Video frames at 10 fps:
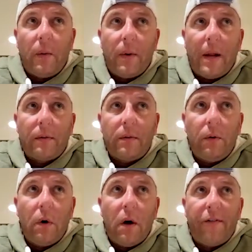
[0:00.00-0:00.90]
He went out
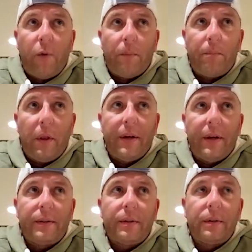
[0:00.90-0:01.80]
to Fort
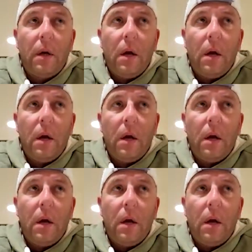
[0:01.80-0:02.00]
Bliss,